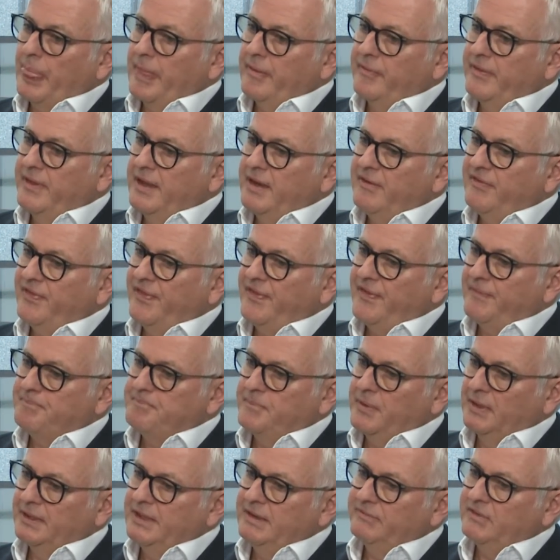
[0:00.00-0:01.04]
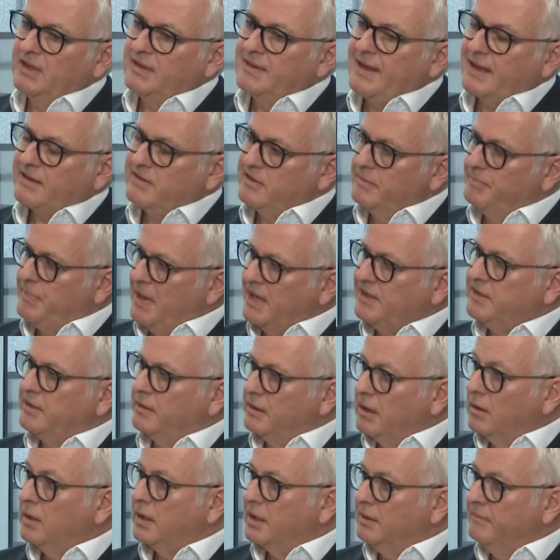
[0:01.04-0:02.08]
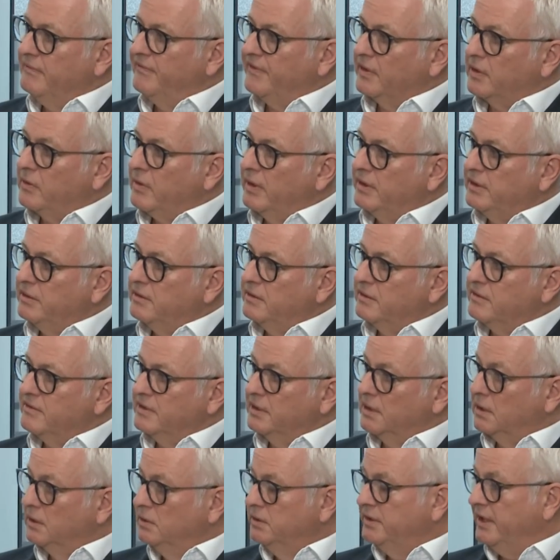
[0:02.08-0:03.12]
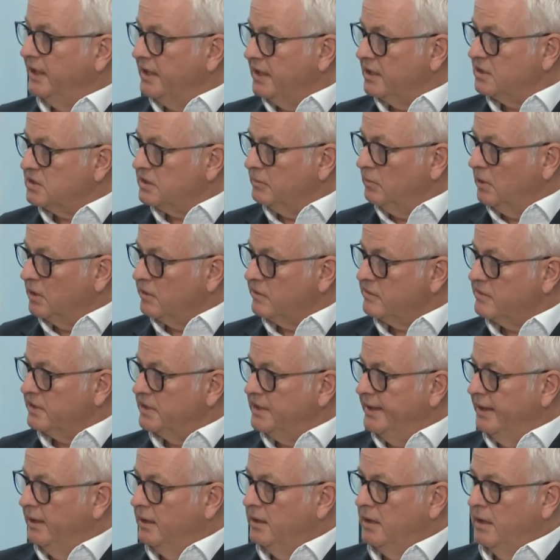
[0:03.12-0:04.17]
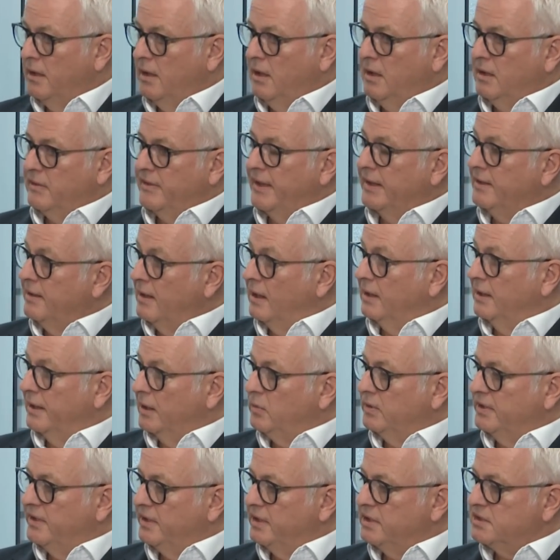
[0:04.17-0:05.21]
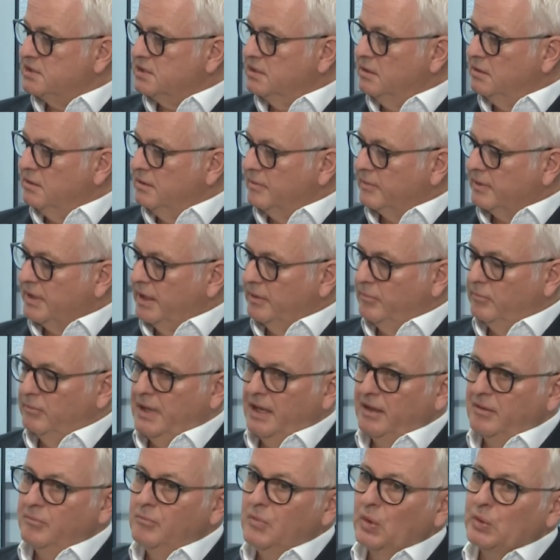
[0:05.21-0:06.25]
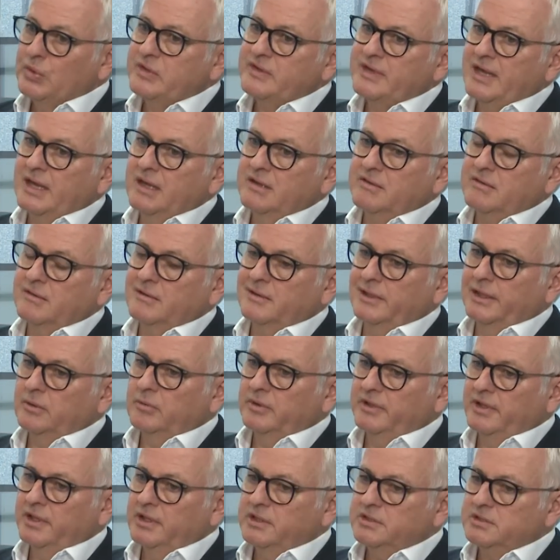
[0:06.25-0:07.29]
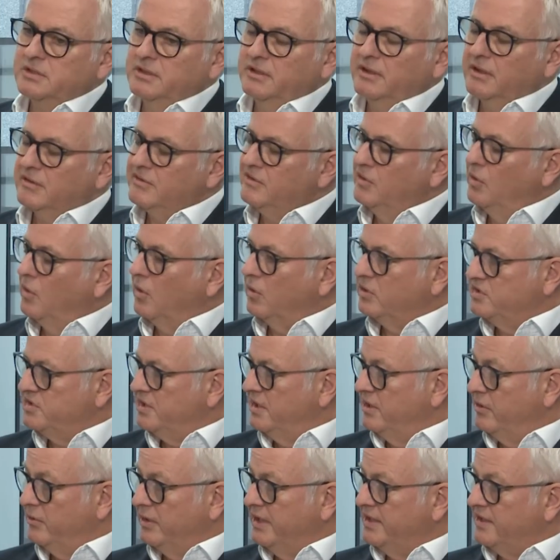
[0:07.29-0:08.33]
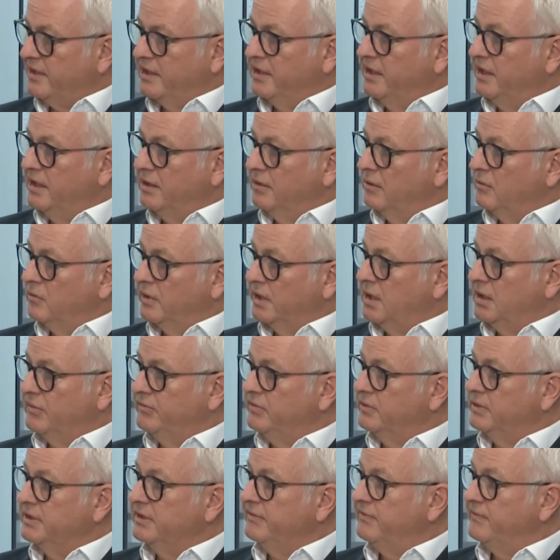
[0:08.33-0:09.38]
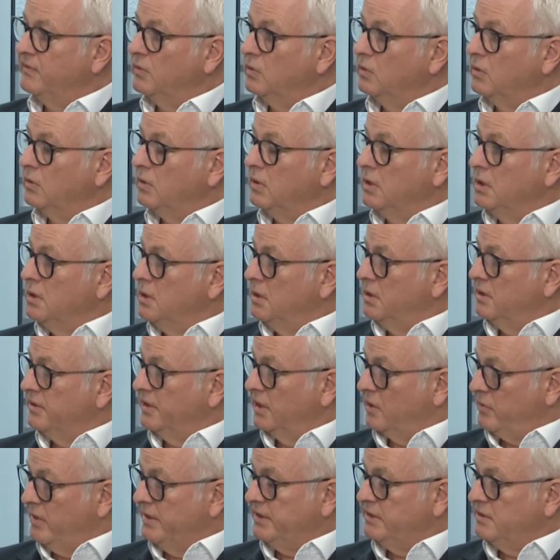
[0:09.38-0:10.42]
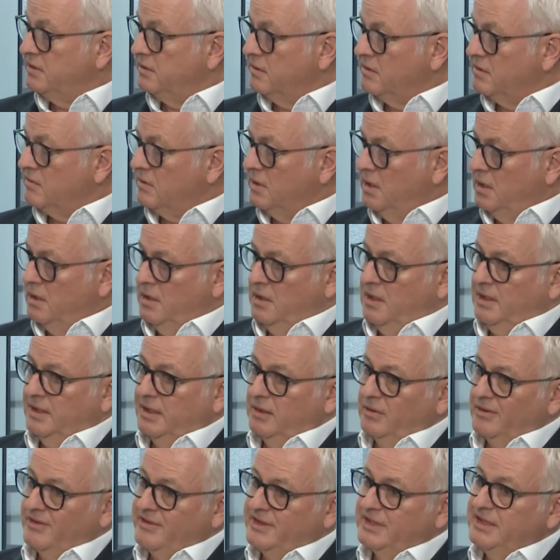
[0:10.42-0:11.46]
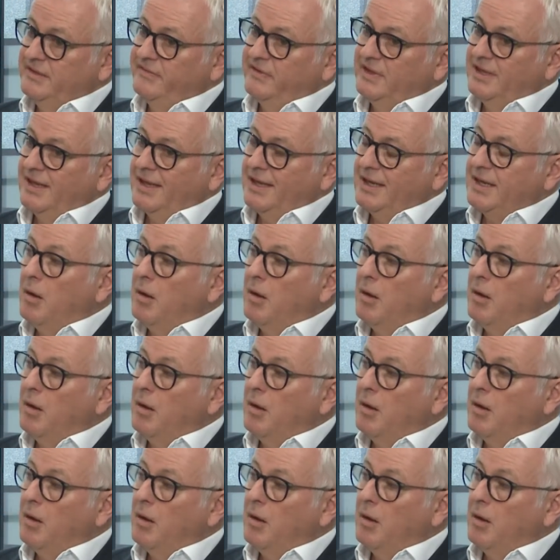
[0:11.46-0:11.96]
they believe that that's a better outcome for creditors, including HMRC, than a liquidation. And in most cases, liquidation does not generate any recovery for the creditors. Now, a CVA